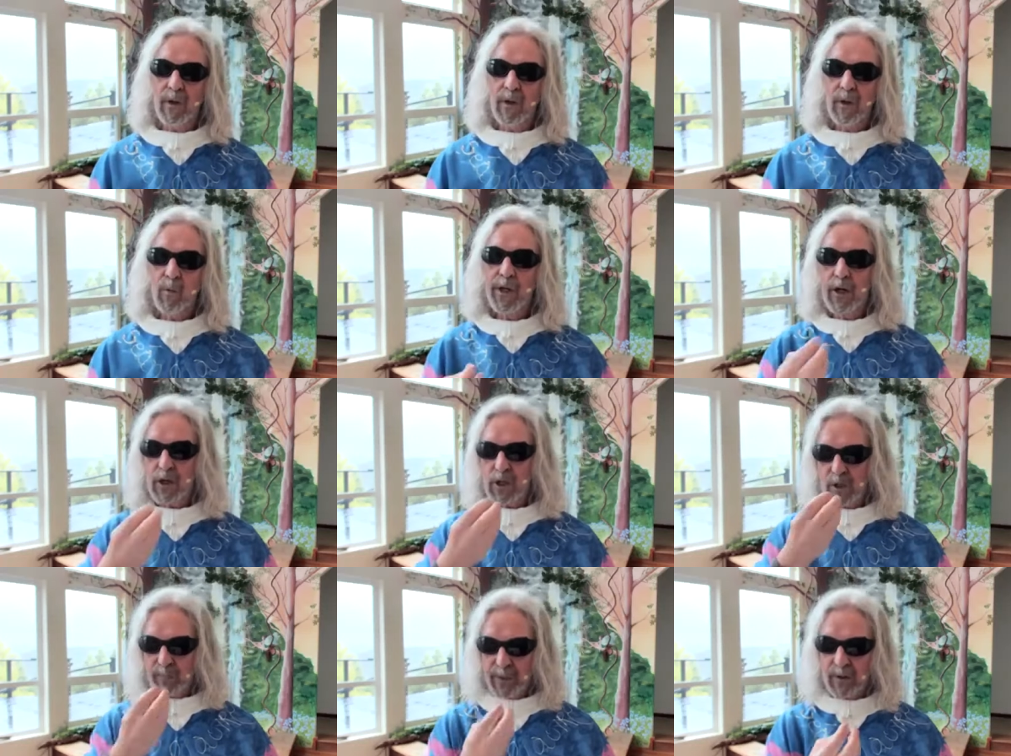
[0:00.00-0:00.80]
We are
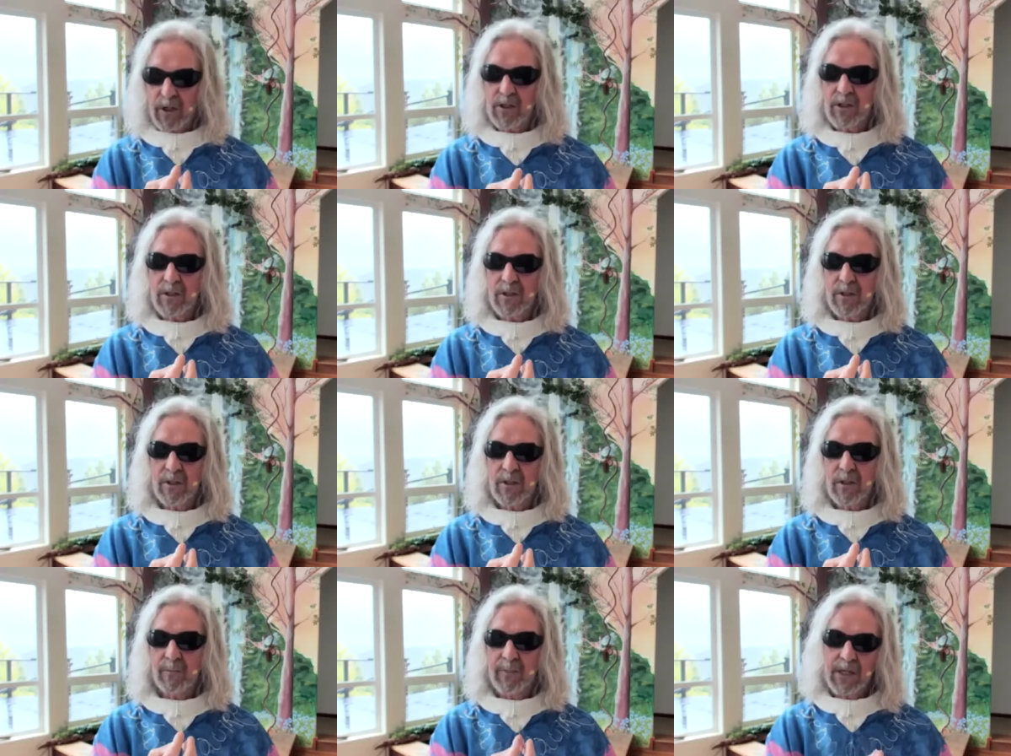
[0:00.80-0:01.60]
spirits,
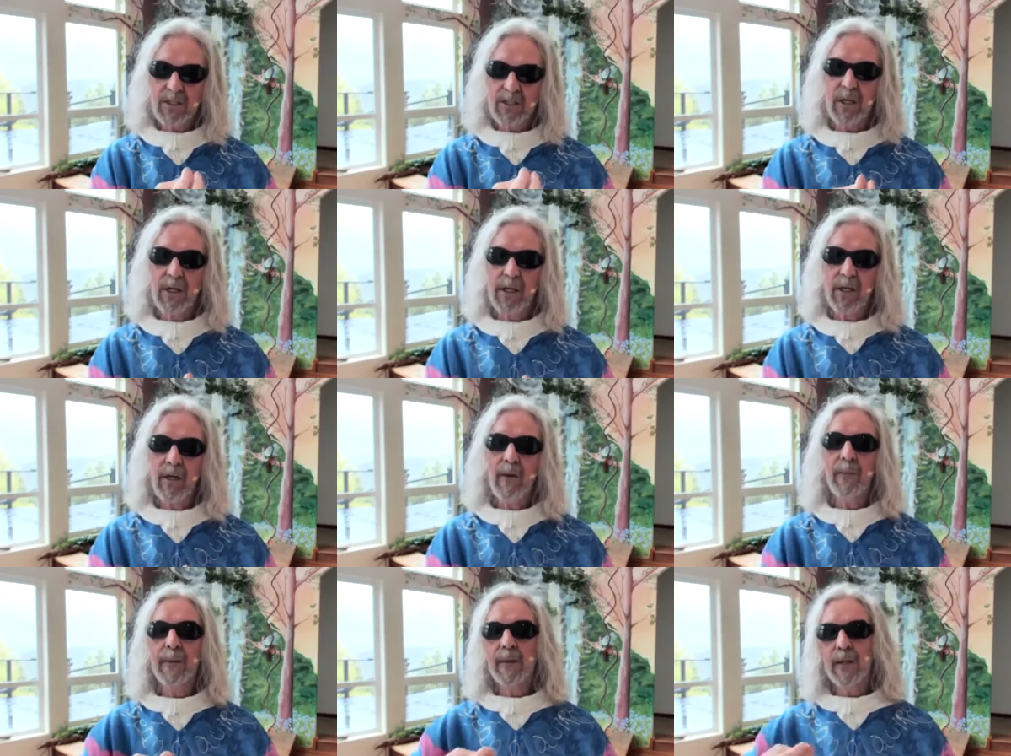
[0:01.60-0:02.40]
basically,
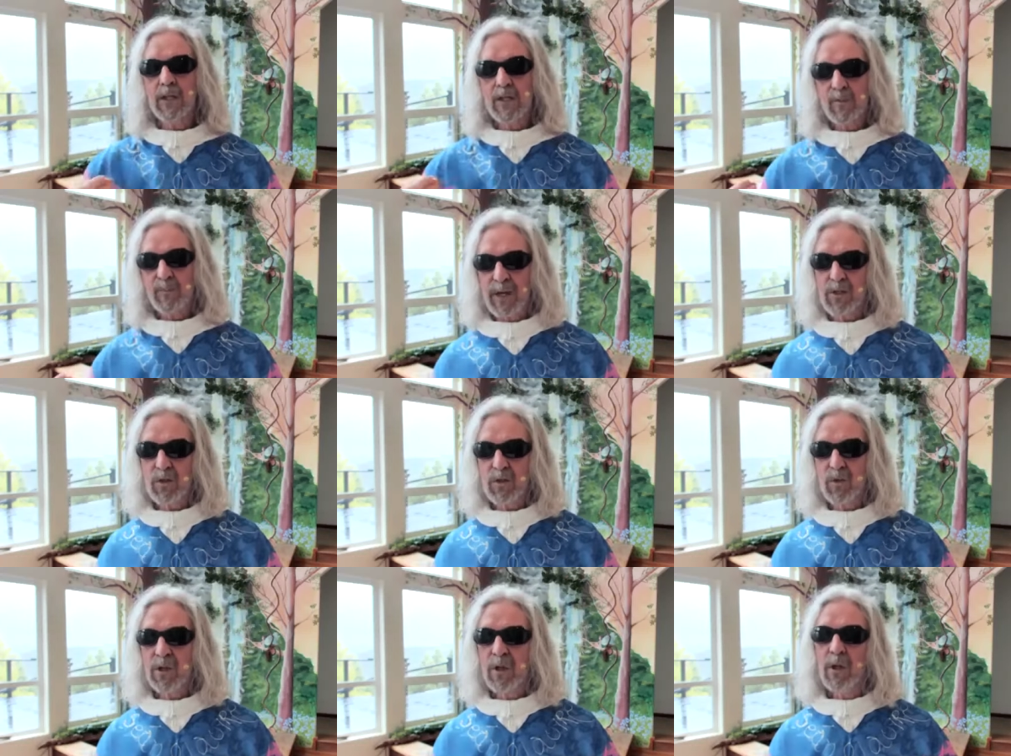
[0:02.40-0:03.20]
in
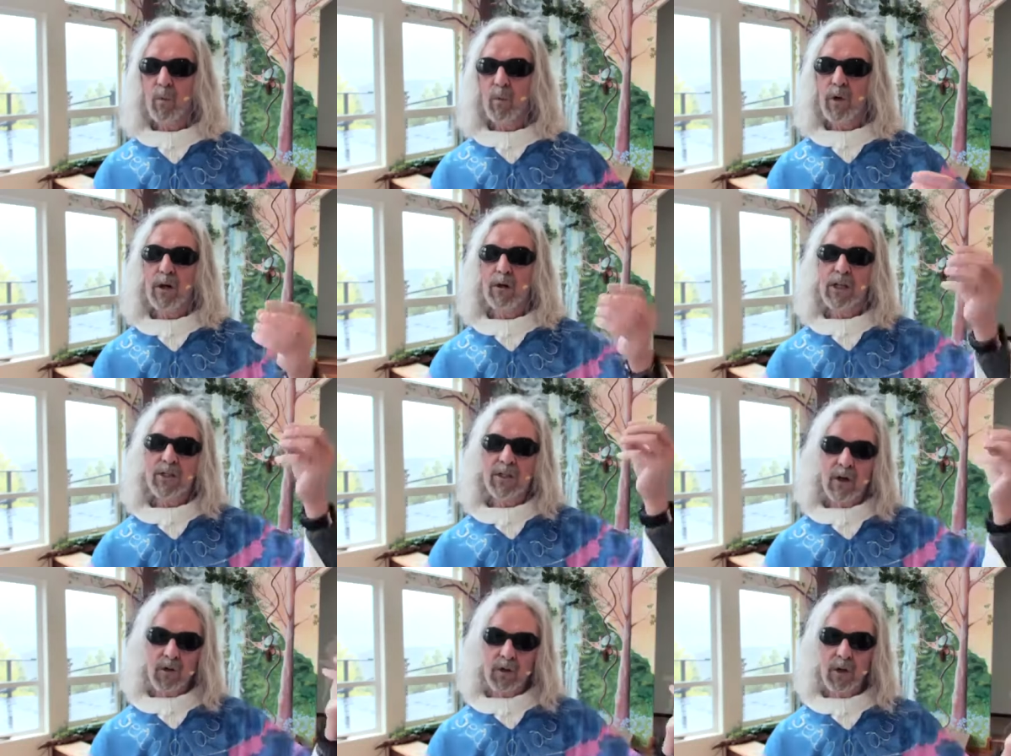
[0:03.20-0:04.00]
spacesuits. We are
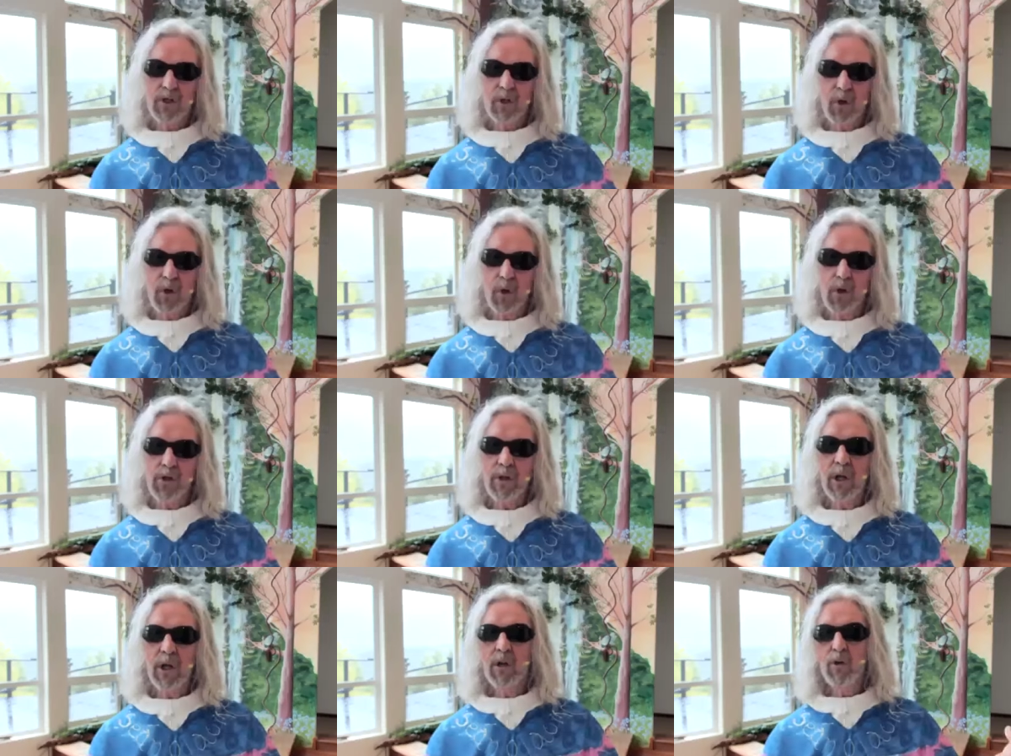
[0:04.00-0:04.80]
eternal souls
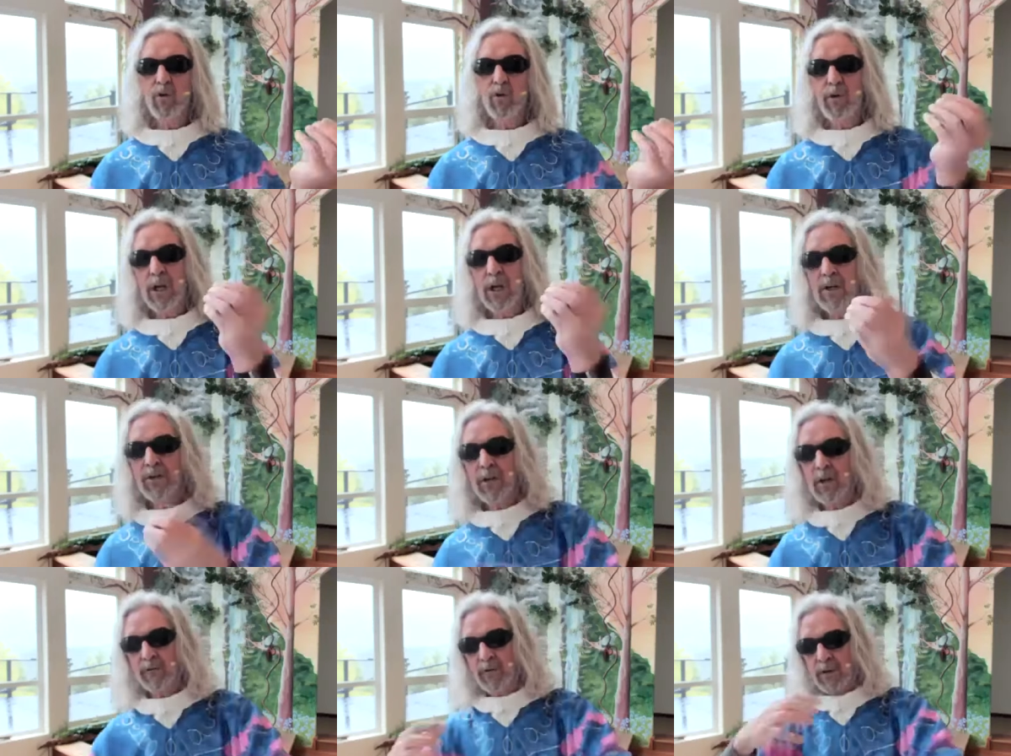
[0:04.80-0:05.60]
who
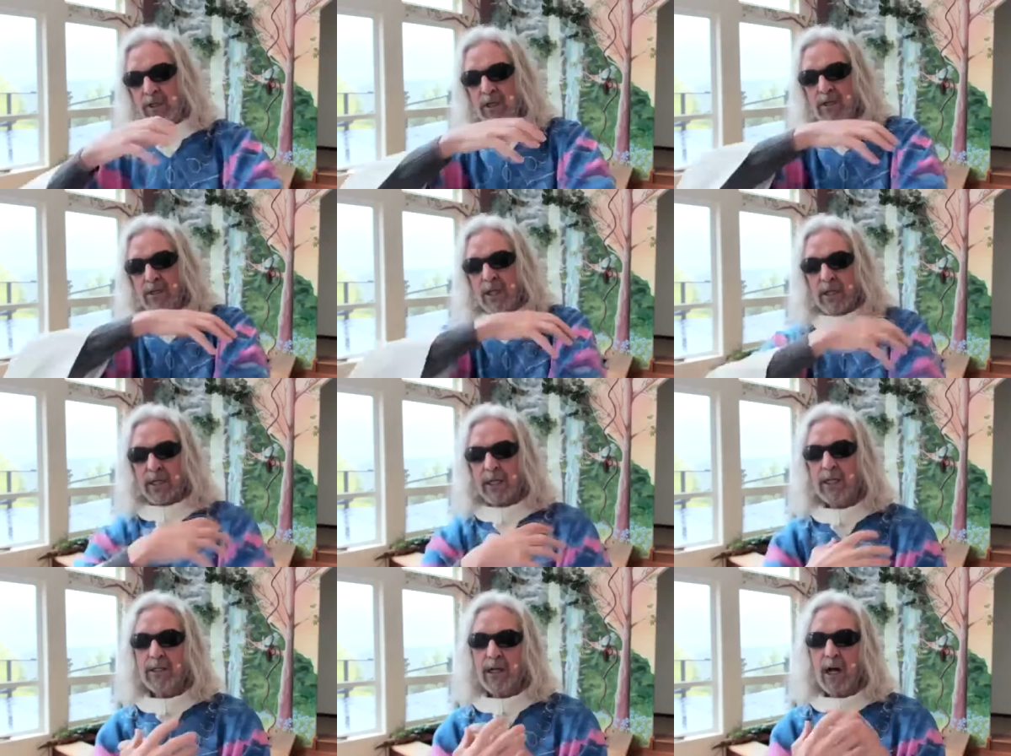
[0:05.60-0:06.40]
volunteered for these
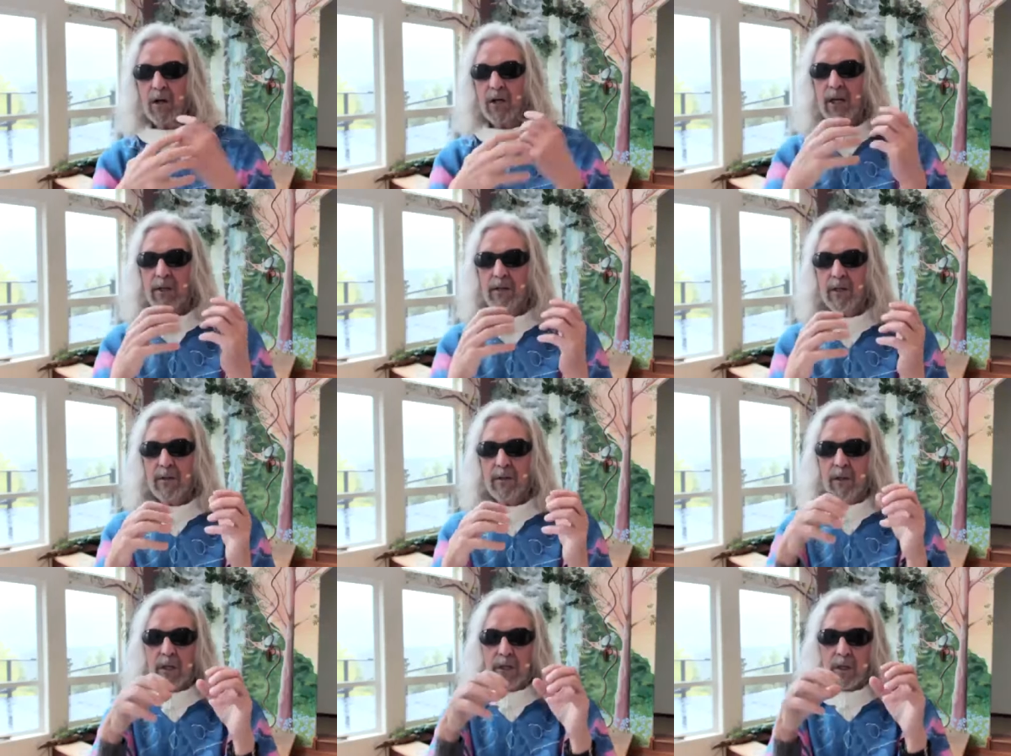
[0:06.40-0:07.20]
incarnated,
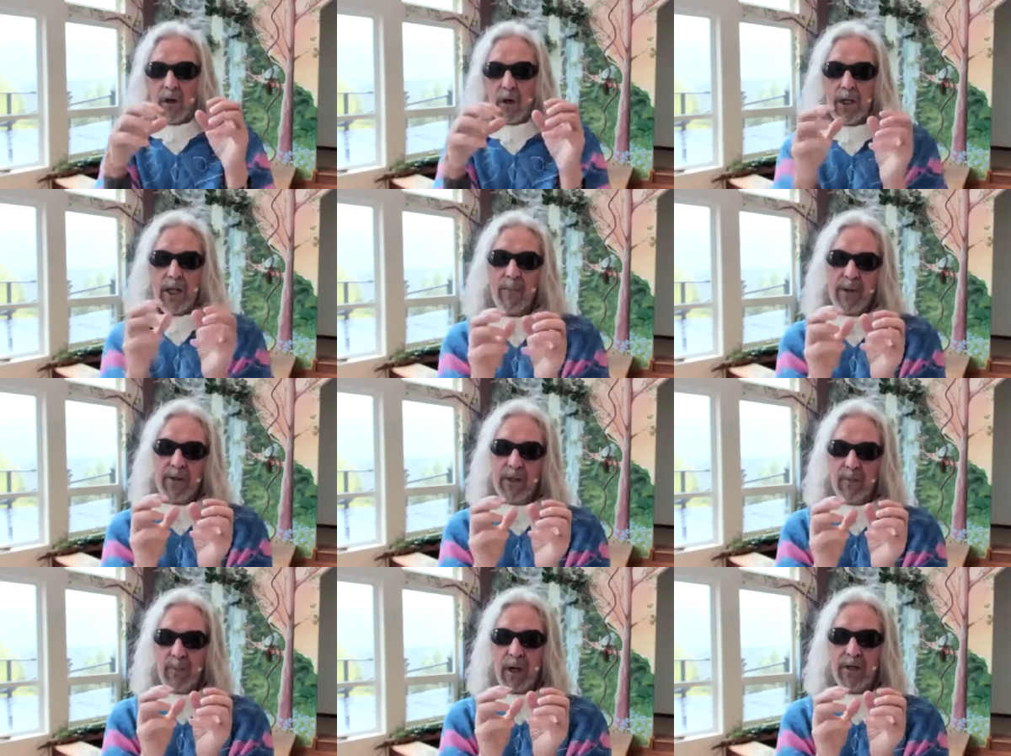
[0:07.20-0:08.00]
you know,
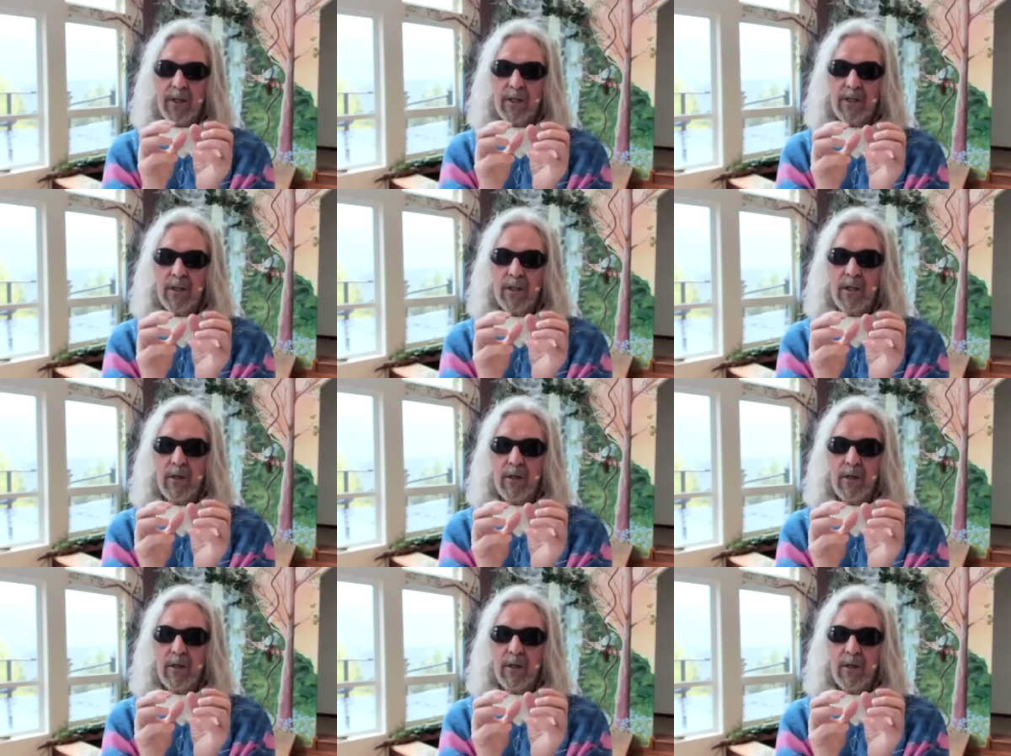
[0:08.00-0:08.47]
limited bodies.